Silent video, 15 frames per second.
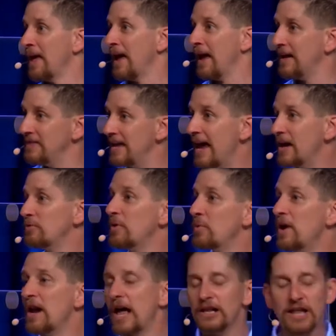In the end, we
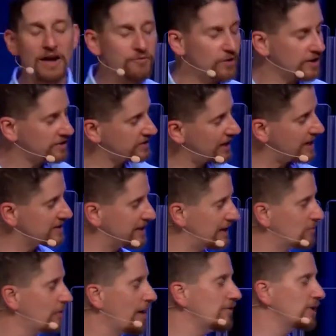win. I love what it says
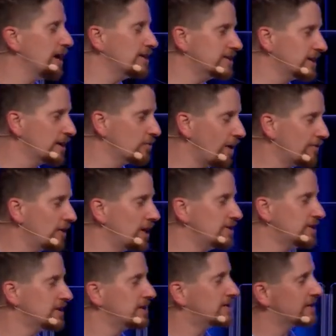in Revelation. In
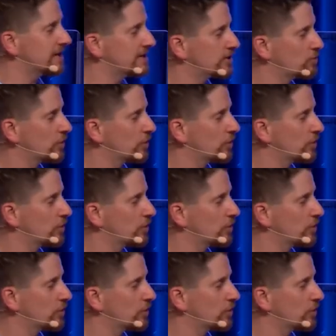Revelation, it says this.